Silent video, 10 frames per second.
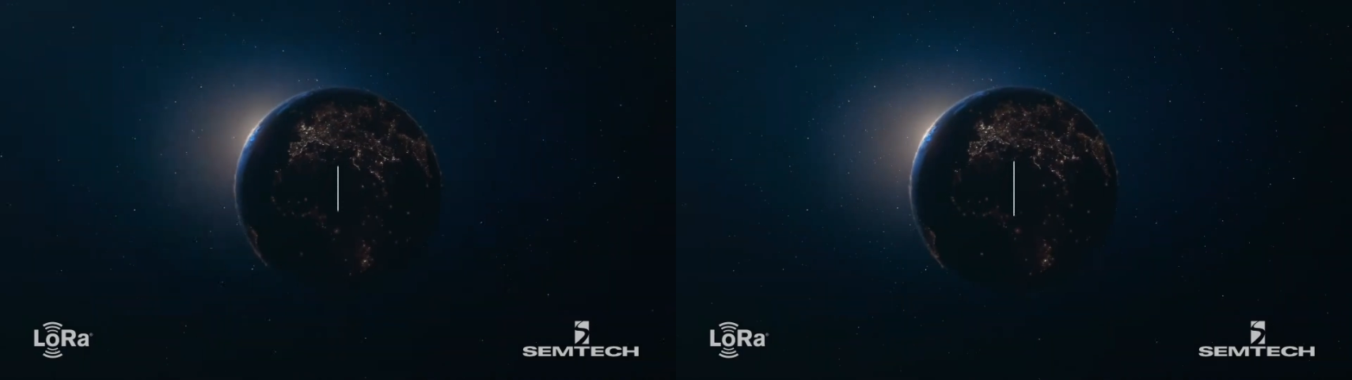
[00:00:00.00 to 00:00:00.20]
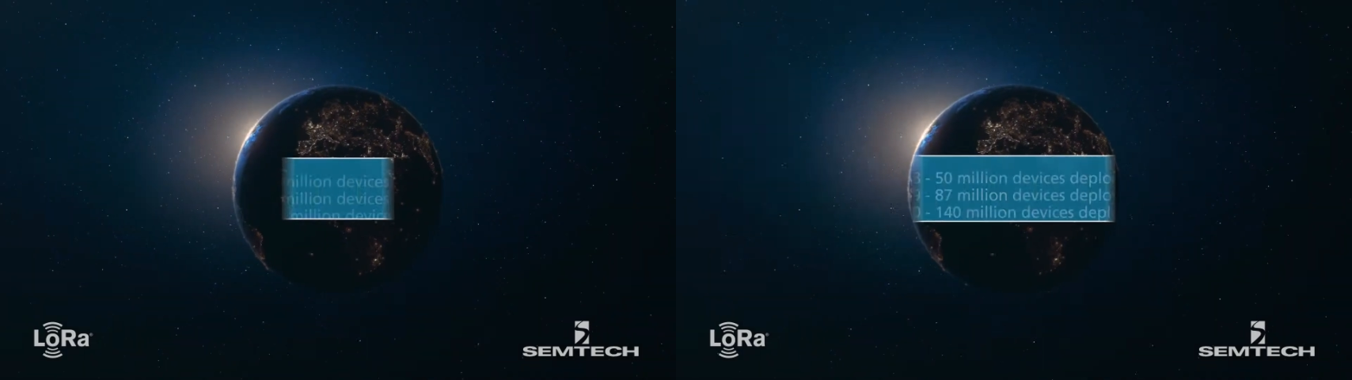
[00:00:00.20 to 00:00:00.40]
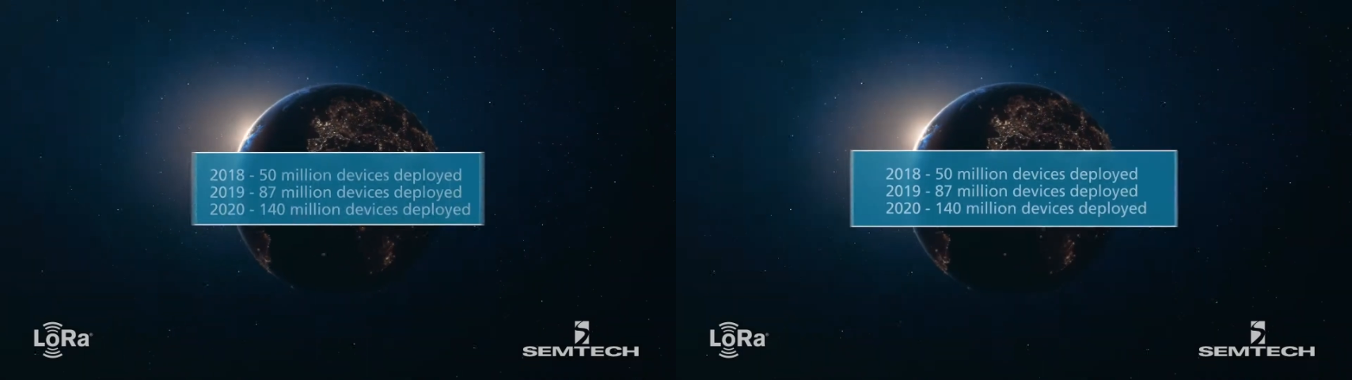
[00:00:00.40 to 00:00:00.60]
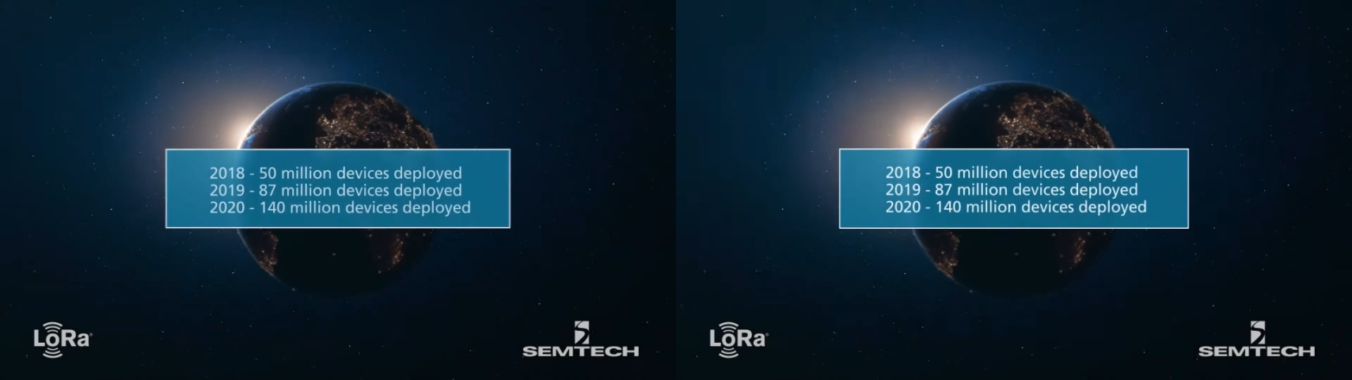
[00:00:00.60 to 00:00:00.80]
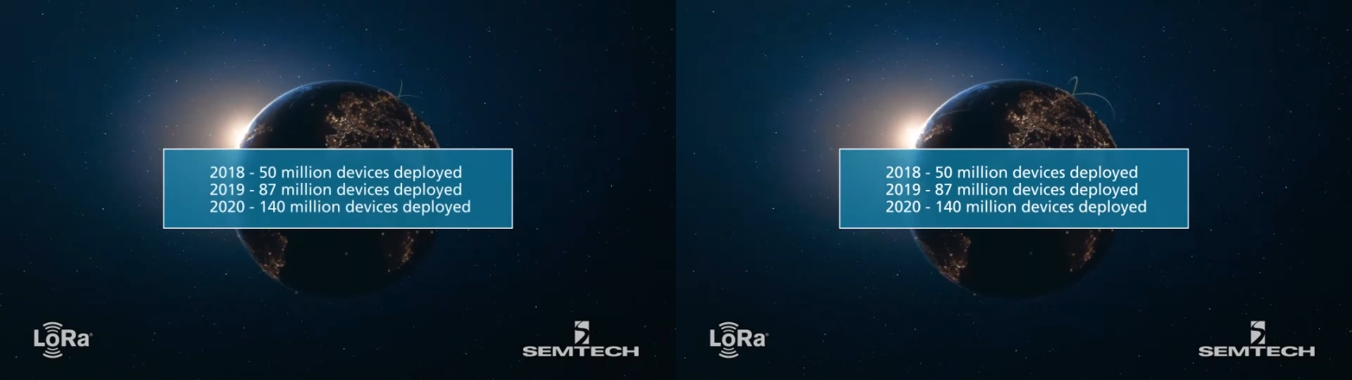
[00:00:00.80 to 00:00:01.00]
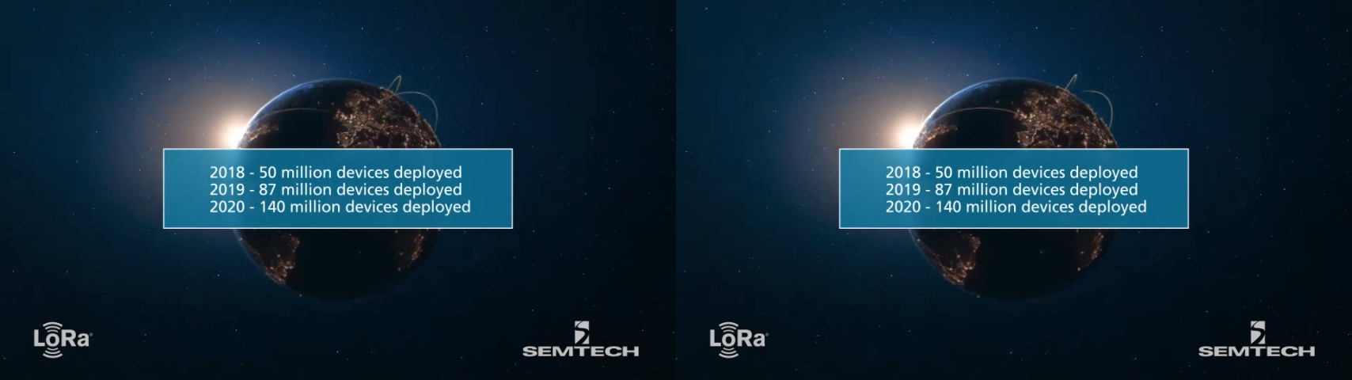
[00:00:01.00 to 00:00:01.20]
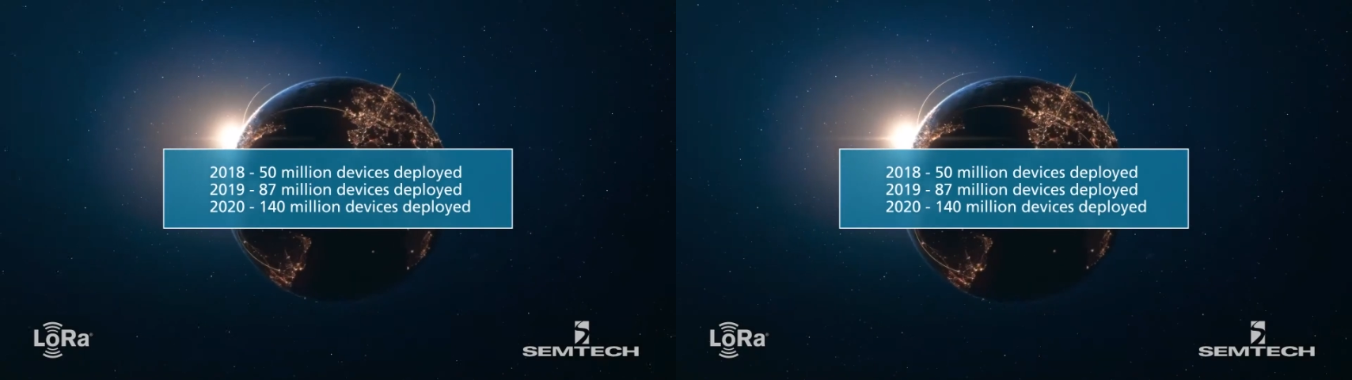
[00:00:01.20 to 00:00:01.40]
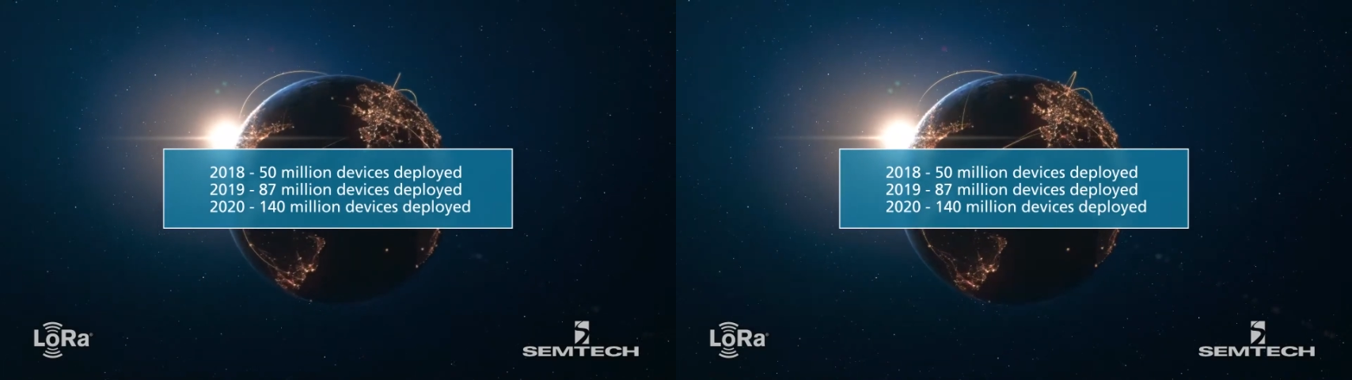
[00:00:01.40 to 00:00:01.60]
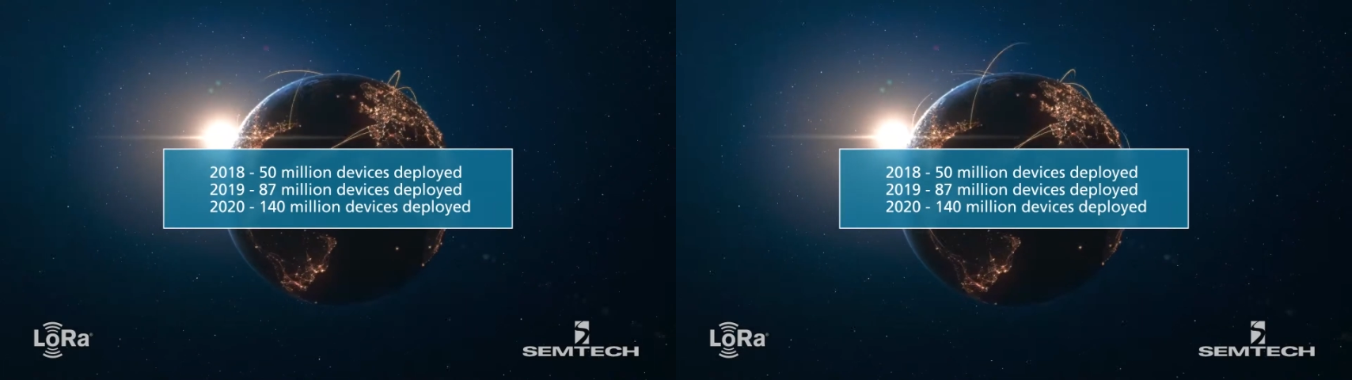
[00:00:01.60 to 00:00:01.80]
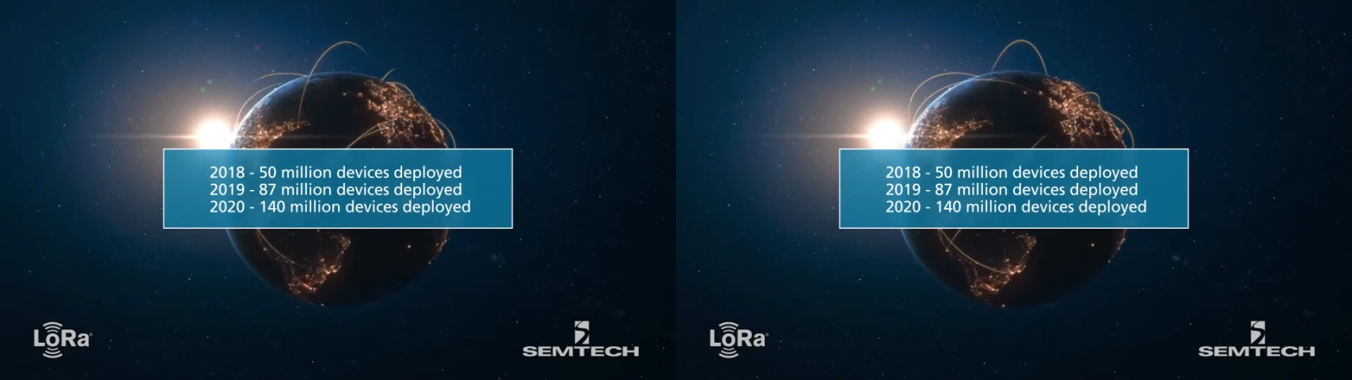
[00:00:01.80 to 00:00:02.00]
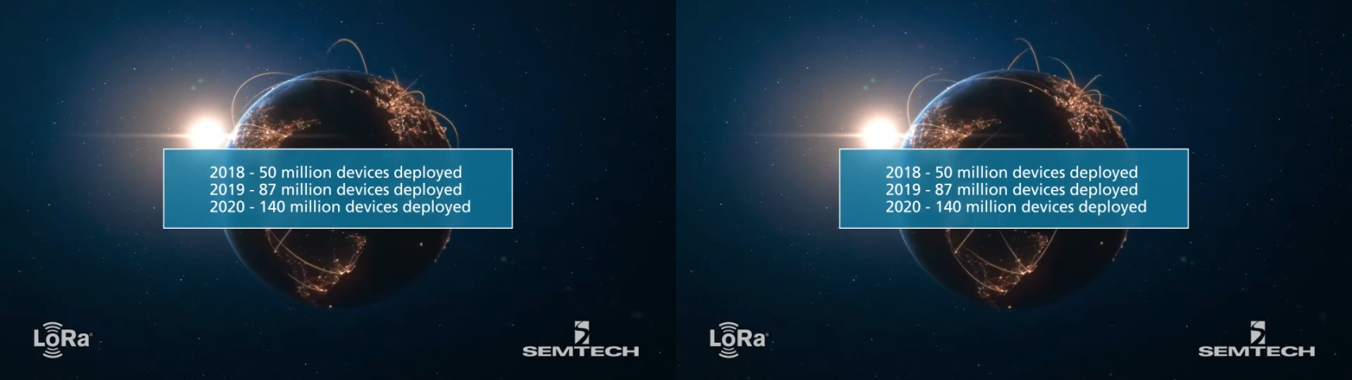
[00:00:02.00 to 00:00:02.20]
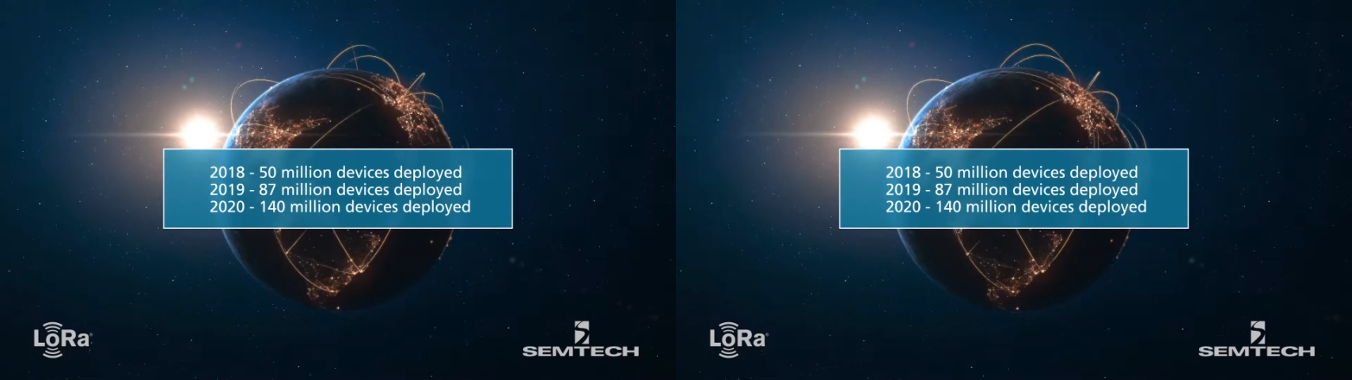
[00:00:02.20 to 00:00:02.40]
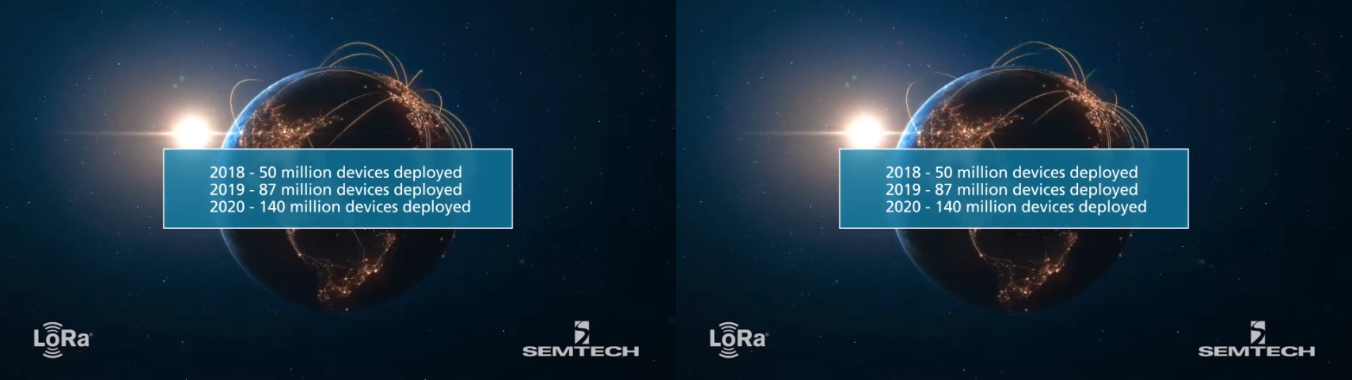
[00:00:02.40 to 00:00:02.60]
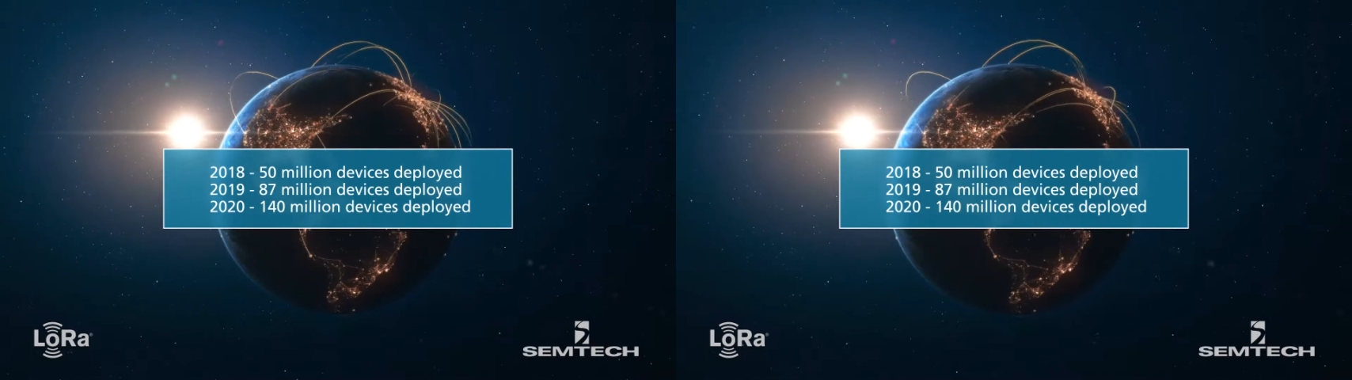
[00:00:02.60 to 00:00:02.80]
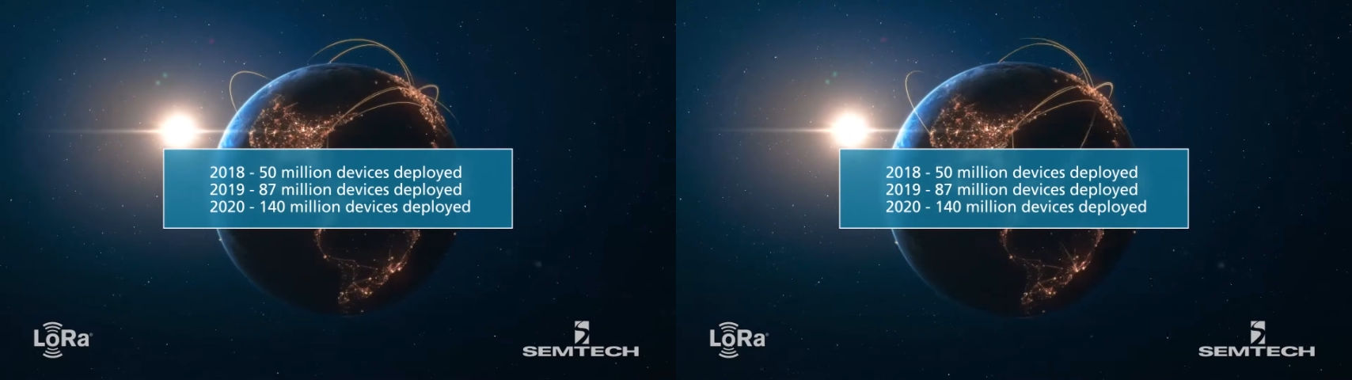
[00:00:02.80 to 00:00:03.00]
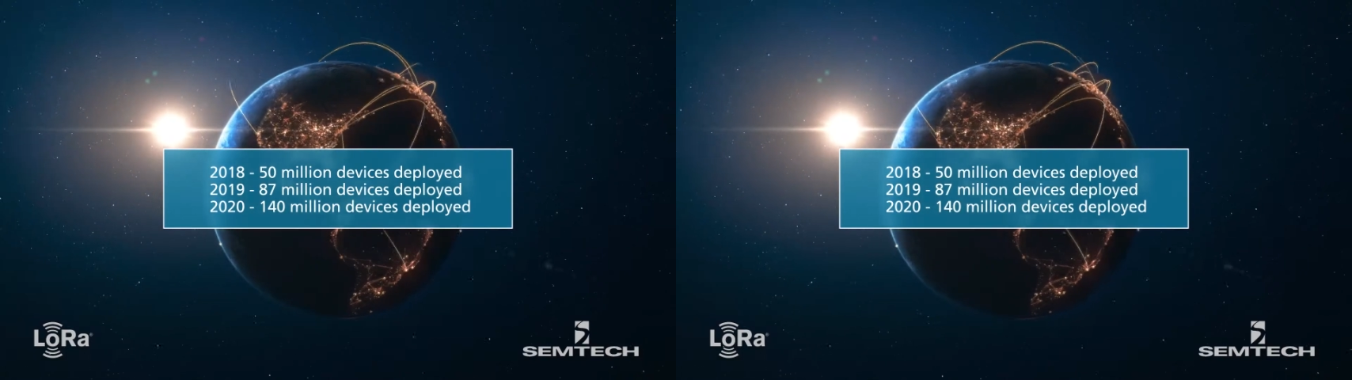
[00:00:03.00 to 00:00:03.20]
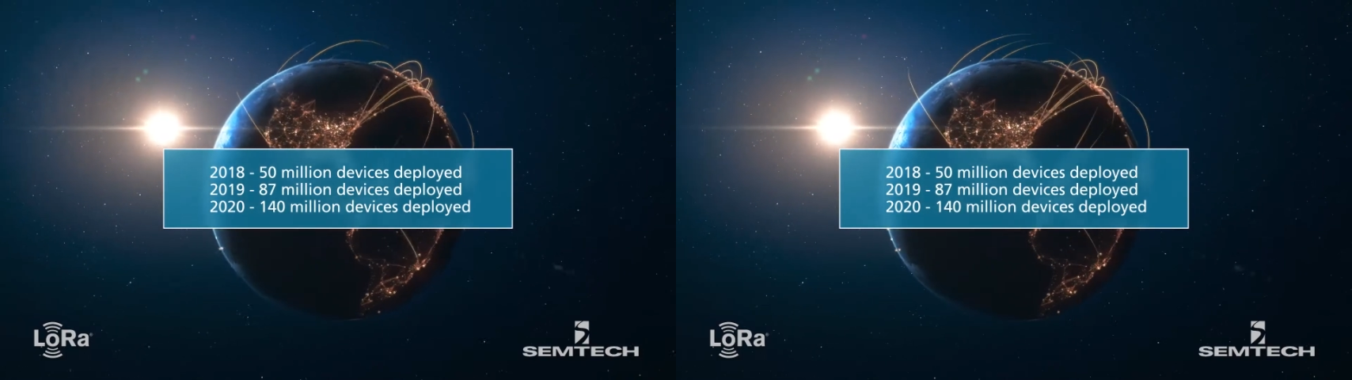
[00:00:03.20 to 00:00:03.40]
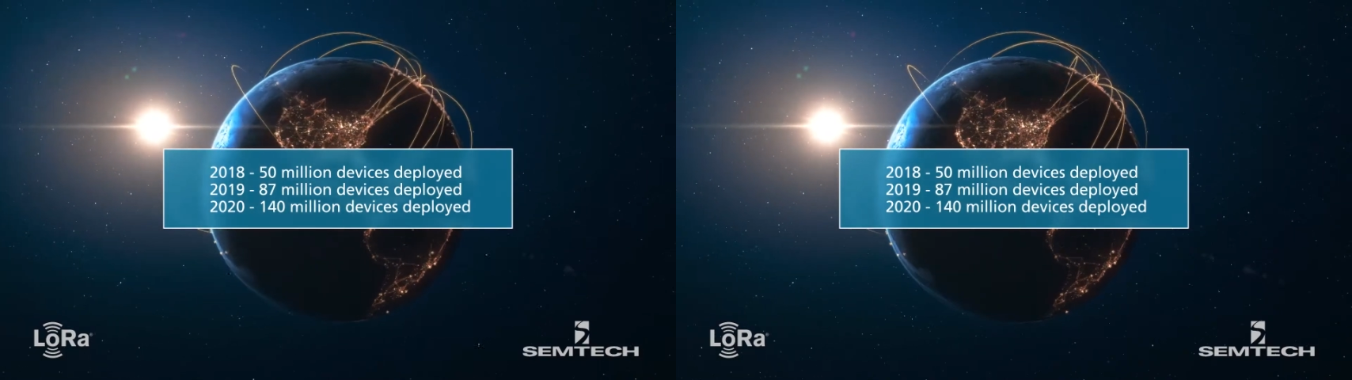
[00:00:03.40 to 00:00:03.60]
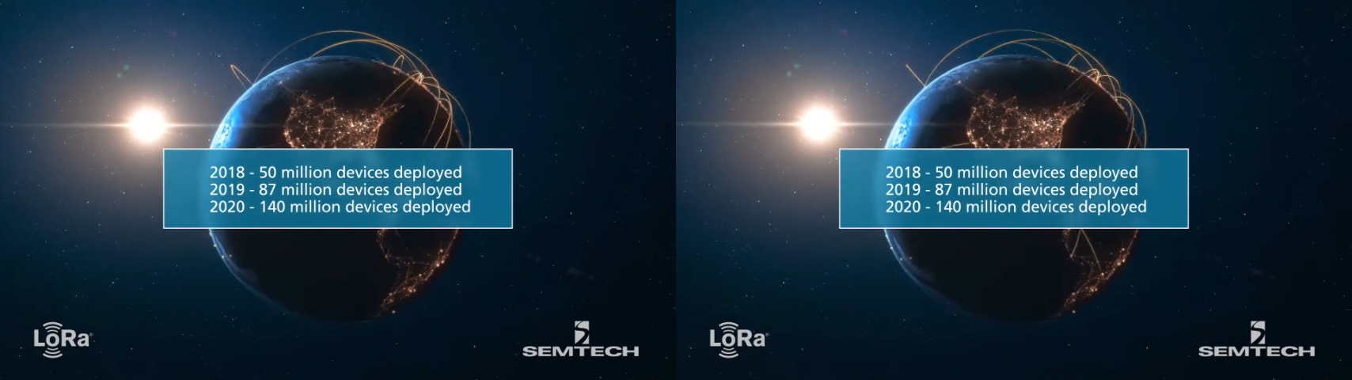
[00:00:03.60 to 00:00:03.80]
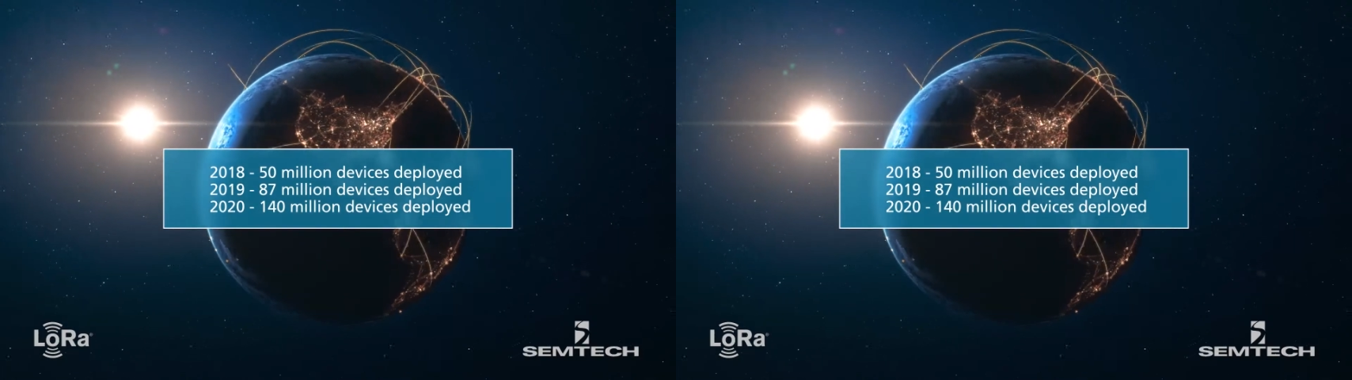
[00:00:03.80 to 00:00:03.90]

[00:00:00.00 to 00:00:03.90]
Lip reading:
Nobody's mouth can be seen.